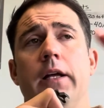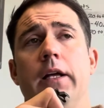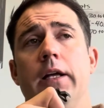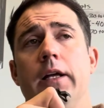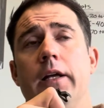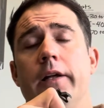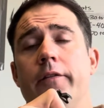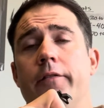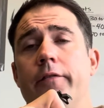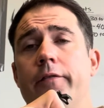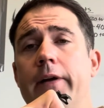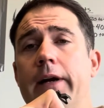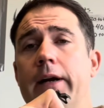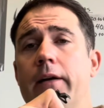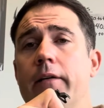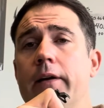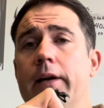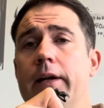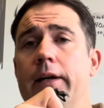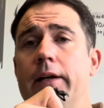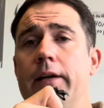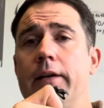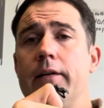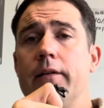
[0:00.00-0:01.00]

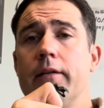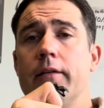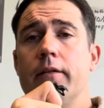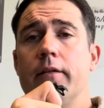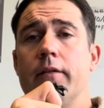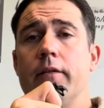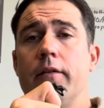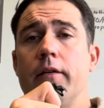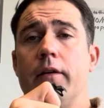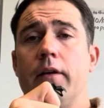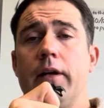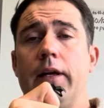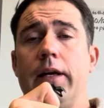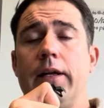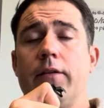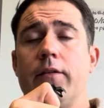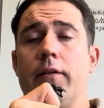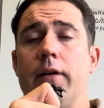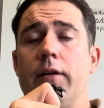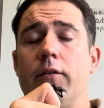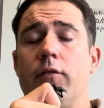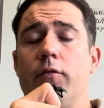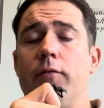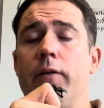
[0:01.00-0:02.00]
very it's
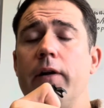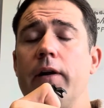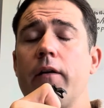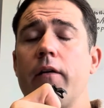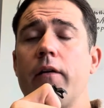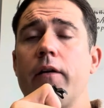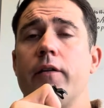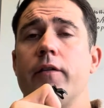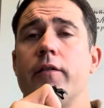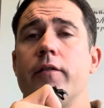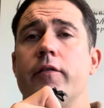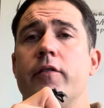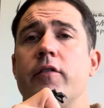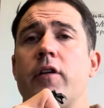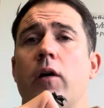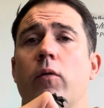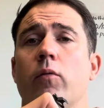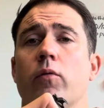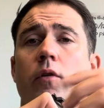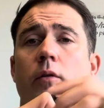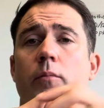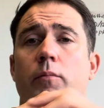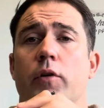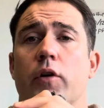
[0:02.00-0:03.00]
it's very
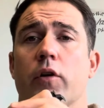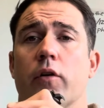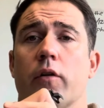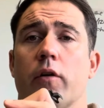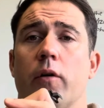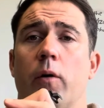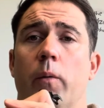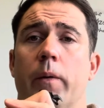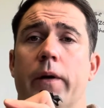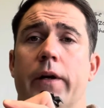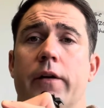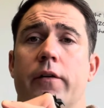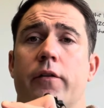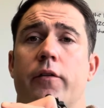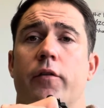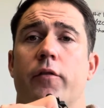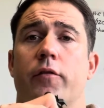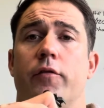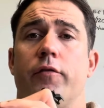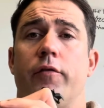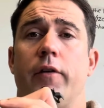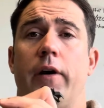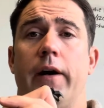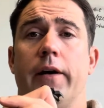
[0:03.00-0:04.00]
seldom you're going to
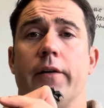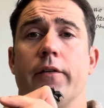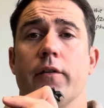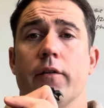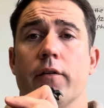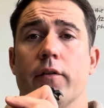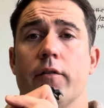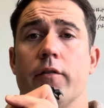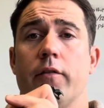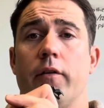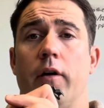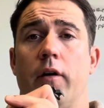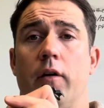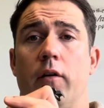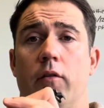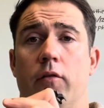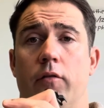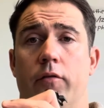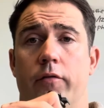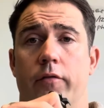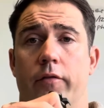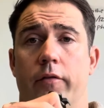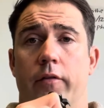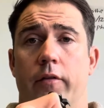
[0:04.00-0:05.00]
find
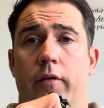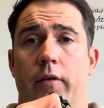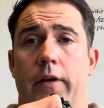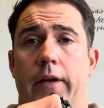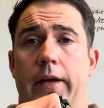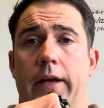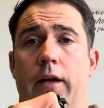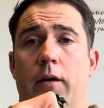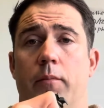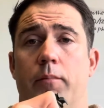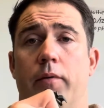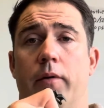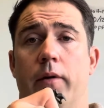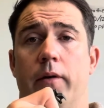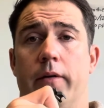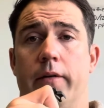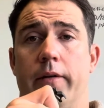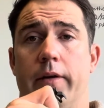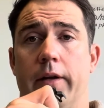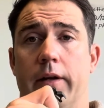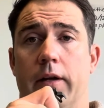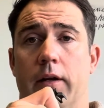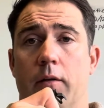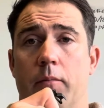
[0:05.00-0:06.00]
yourself in a
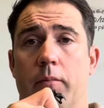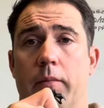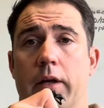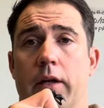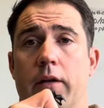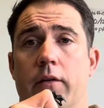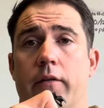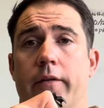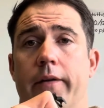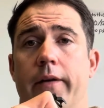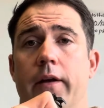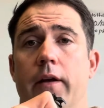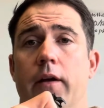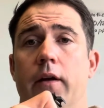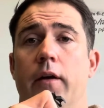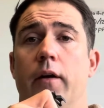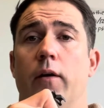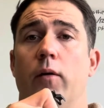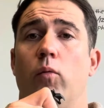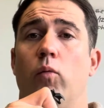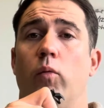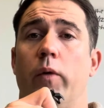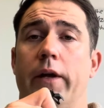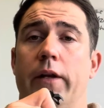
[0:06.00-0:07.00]
predicament
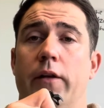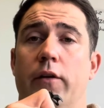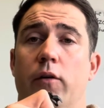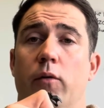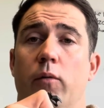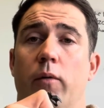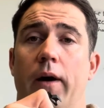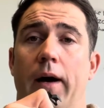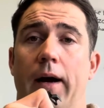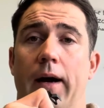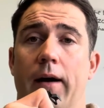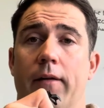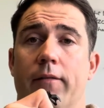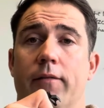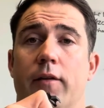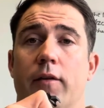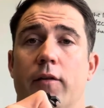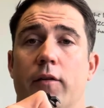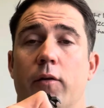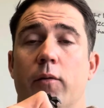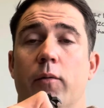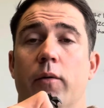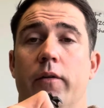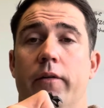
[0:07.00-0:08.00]
when you have to
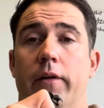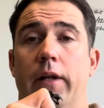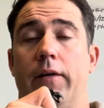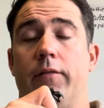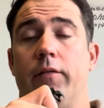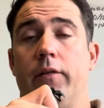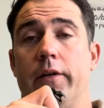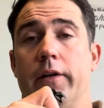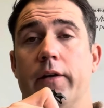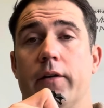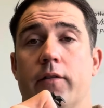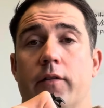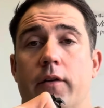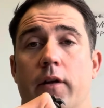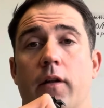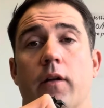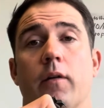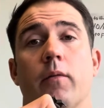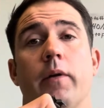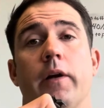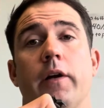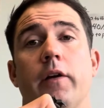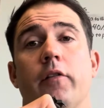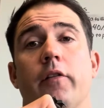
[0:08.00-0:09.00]
do a level
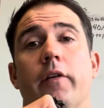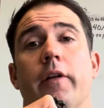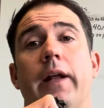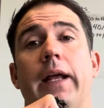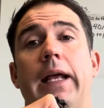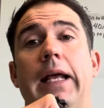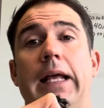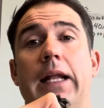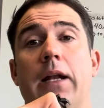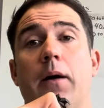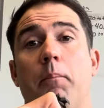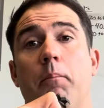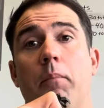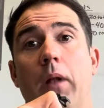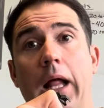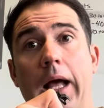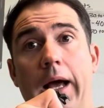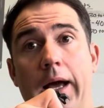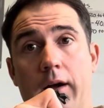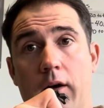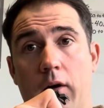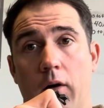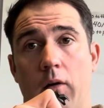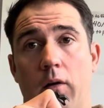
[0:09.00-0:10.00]
acceleration in a
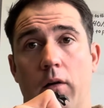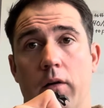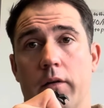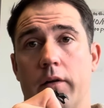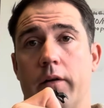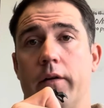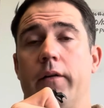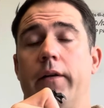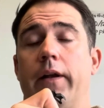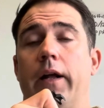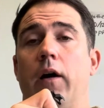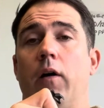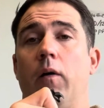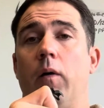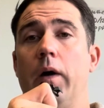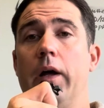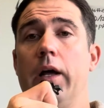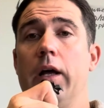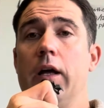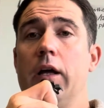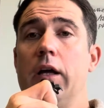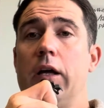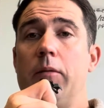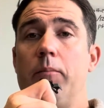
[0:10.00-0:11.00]
Blackhawk. Now,
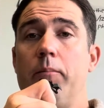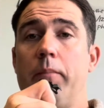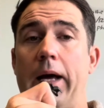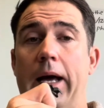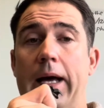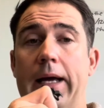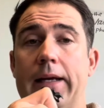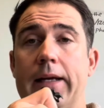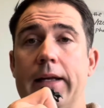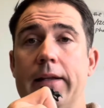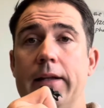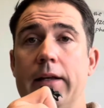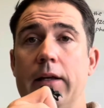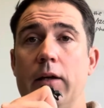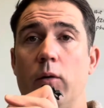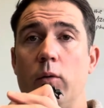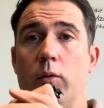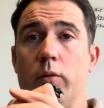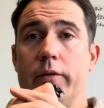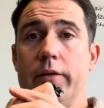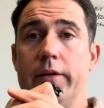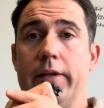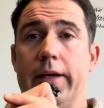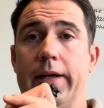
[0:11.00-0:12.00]
back in the
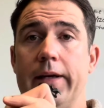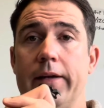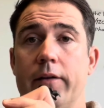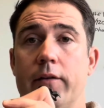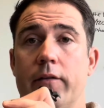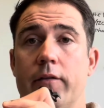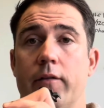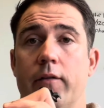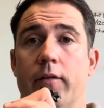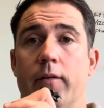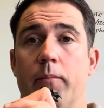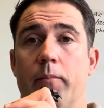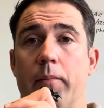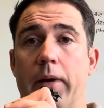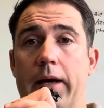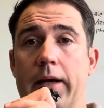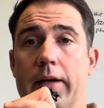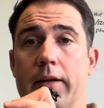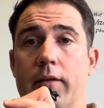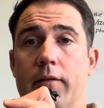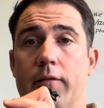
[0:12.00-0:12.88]
old days, back in the